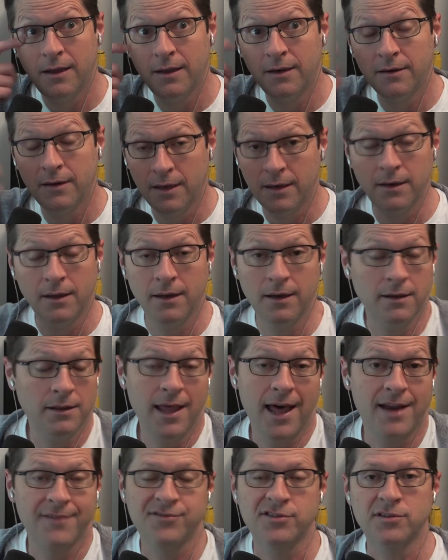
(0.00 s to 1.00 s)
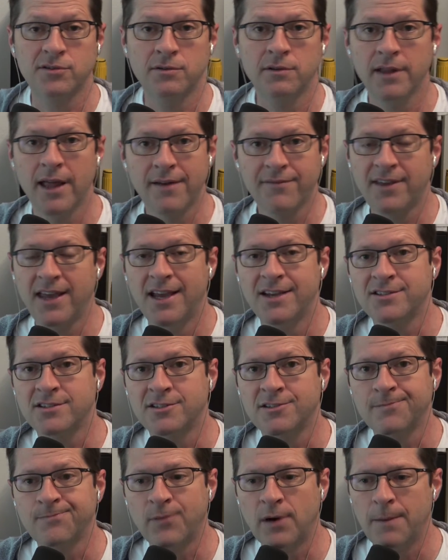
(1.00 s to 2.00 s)
in a lot of
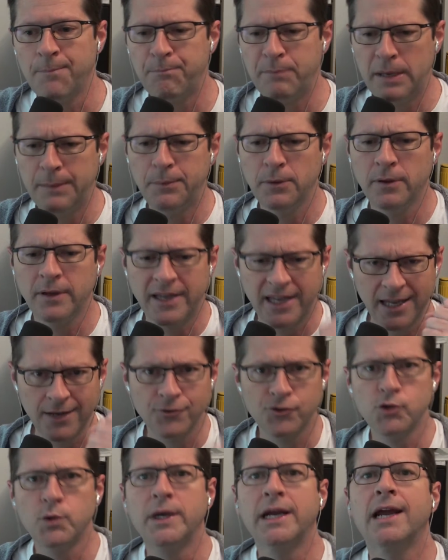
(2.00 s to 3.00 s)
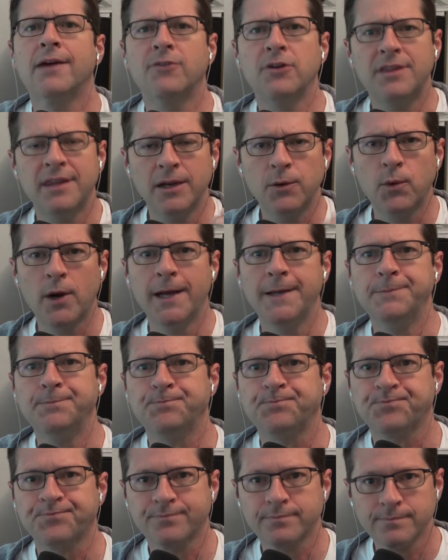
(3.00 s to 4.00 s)
cases, right? People, again, doing everything right,
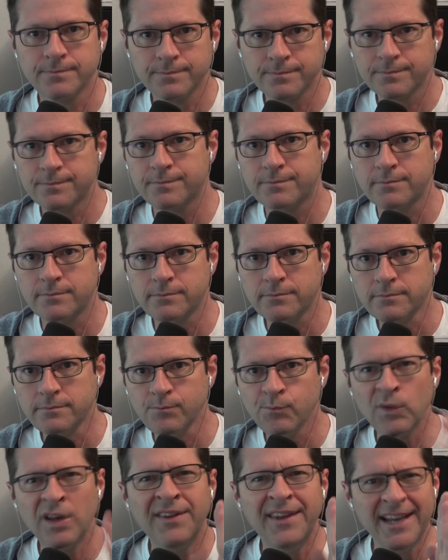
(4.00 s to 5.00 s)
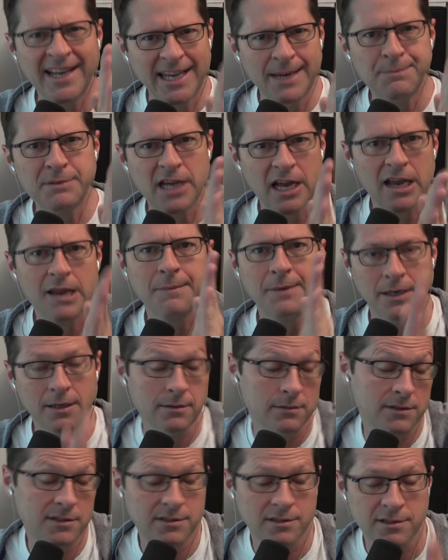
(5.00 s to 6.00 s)
and they keep telling me,
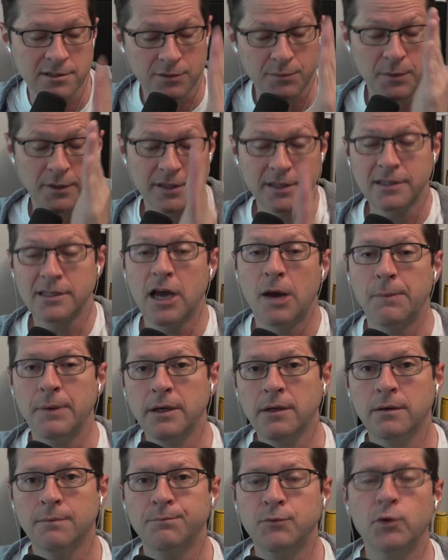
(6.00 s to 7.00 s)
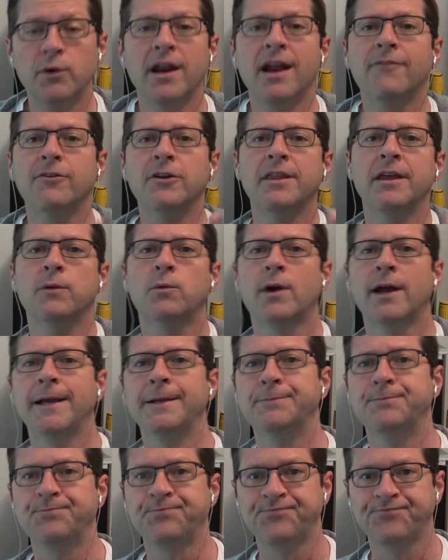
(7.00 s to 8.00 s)
at least this is what they tell me, doing everything
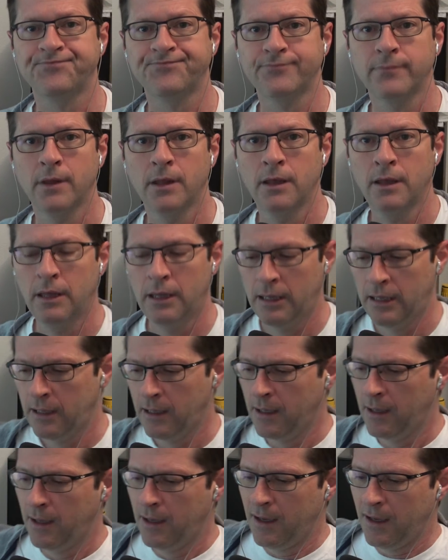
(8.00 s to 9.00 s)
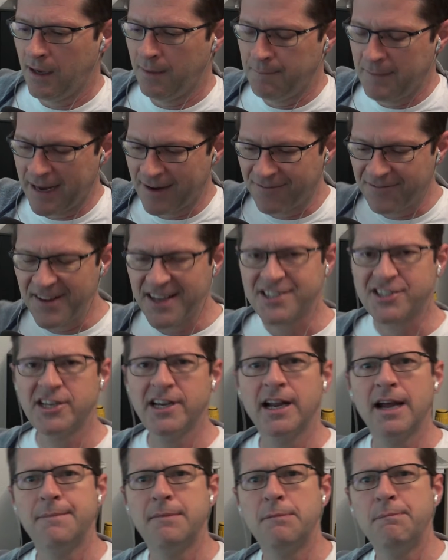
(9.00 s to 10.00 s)
right. I'm
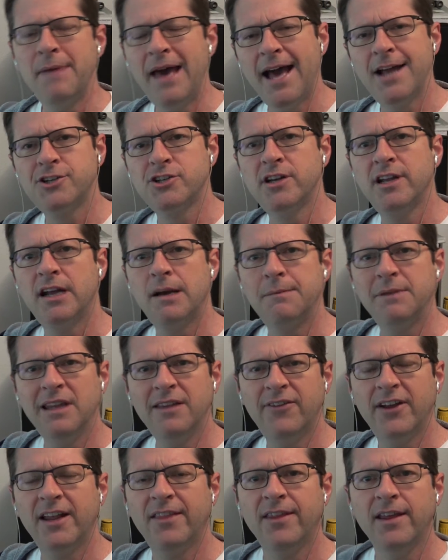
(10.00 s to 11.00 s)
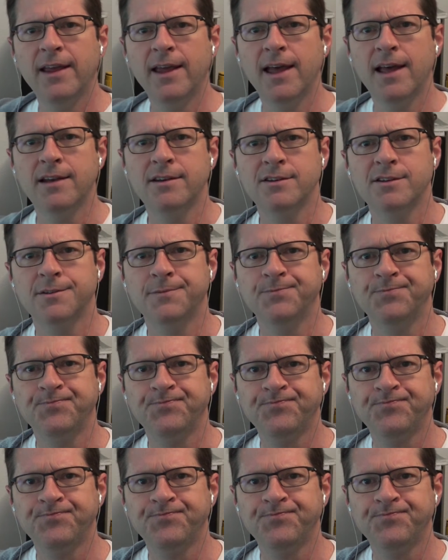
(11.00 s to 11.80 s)
manifesting, I'm imagining, I'm living in the end.